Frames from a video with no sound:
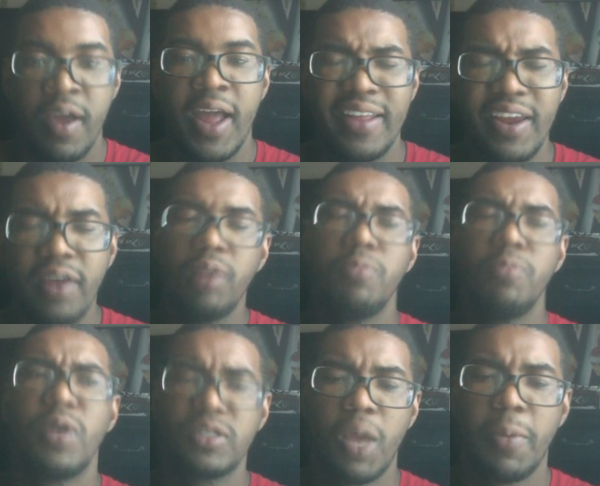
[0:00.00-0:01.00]
Hey everyone,
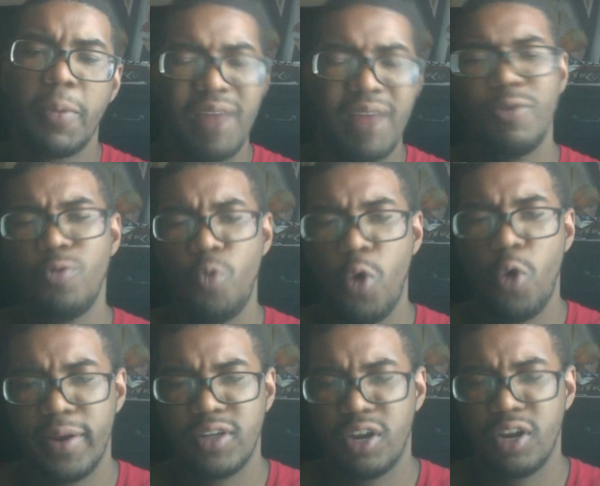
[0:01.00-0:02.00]
about a topic that I've been
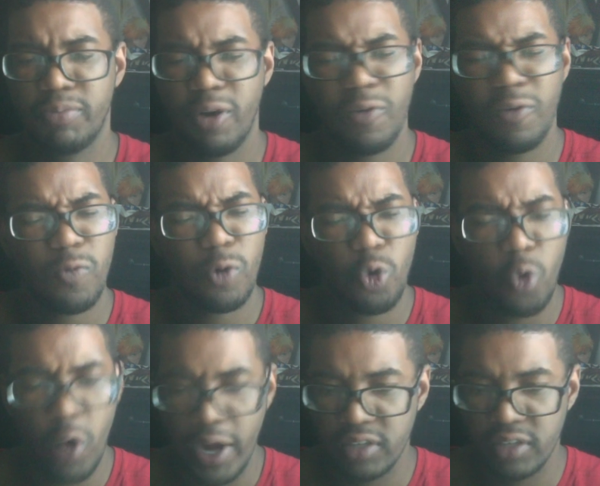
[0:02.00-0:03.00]
wanting to talk about for
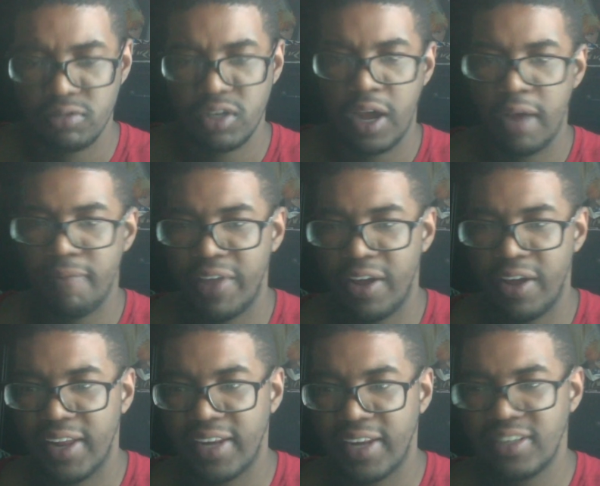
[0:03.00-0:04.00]
quite some time now.
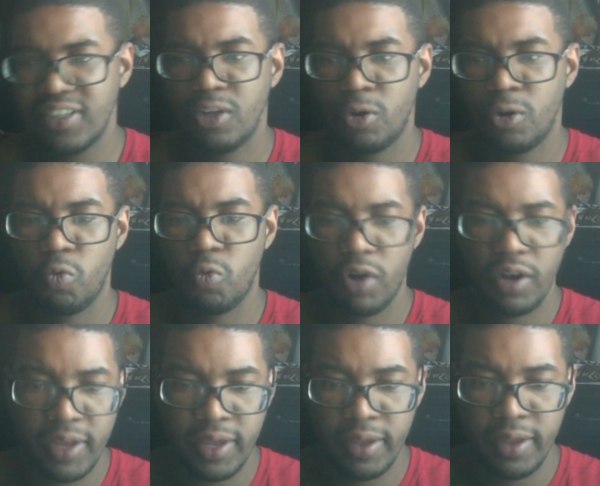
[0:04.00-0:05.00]
Like, this is a
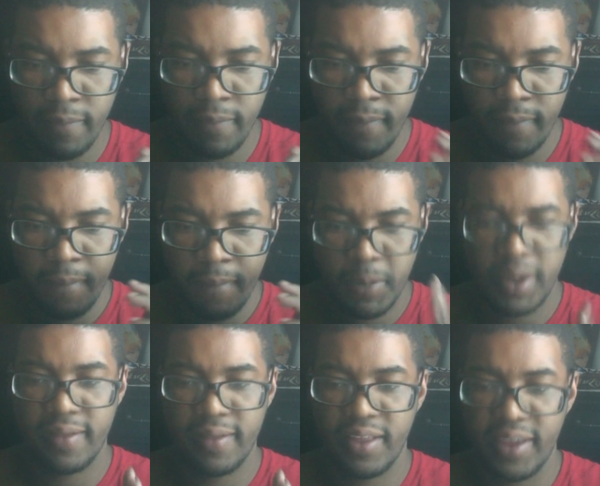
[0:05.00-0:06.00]
really
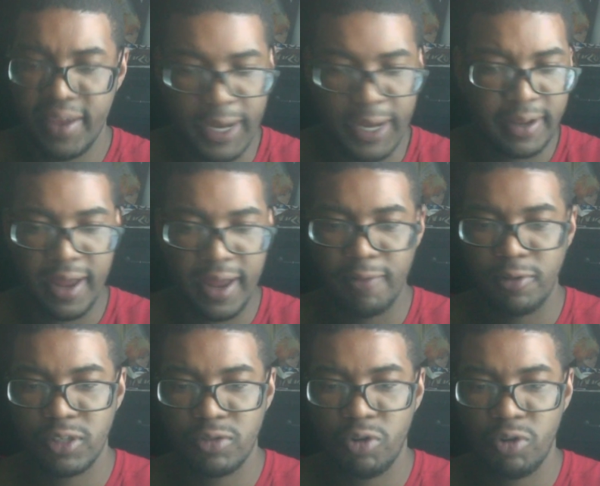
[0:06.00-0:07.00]
big thing that I
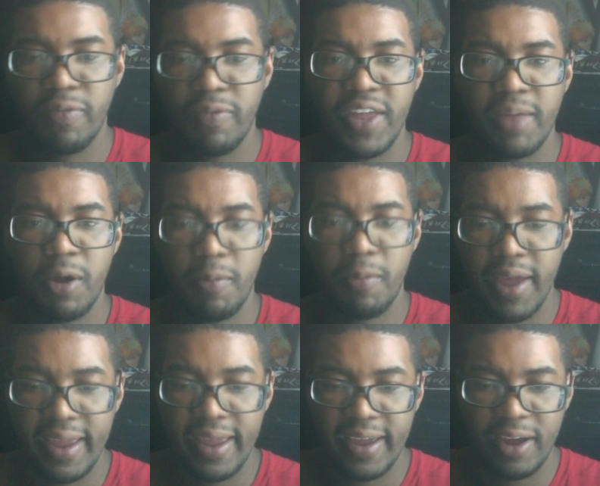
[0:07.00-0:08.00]
was really thinking about
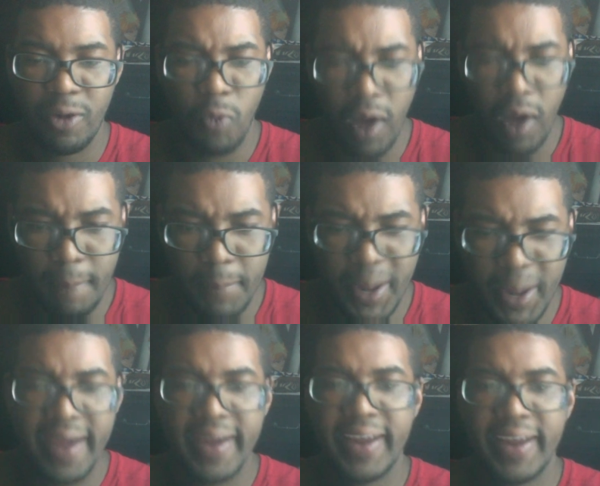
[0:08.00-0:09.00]
making a while
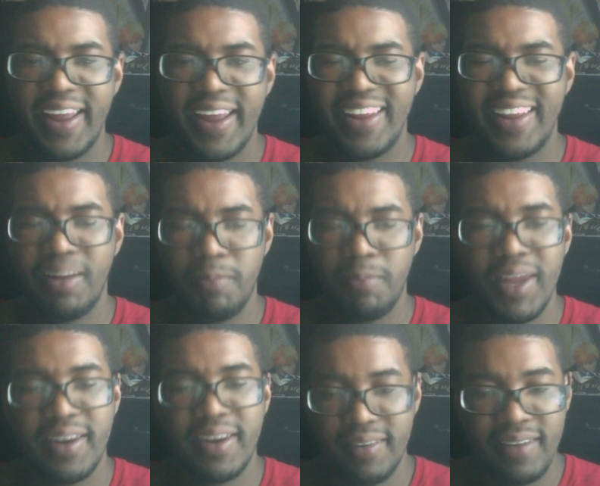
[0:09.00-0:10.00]
back, and I need to
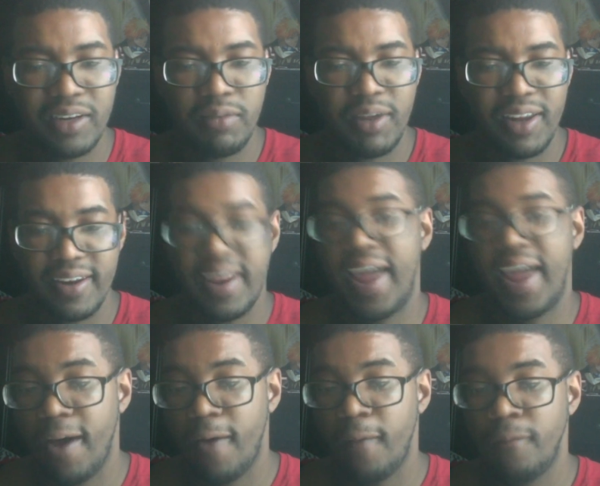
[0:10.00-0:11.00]
make time to make
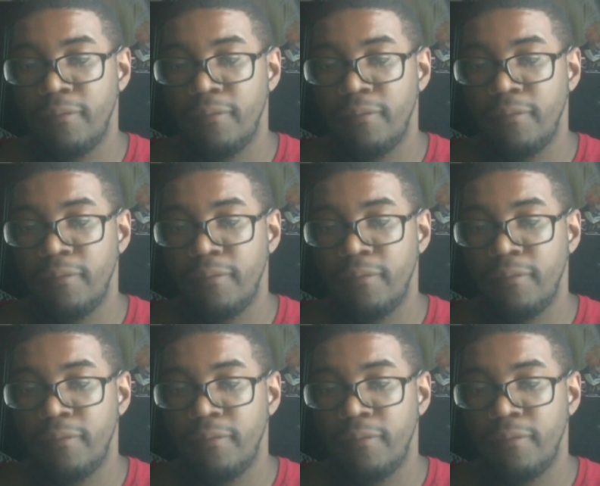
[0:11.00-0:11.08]
now.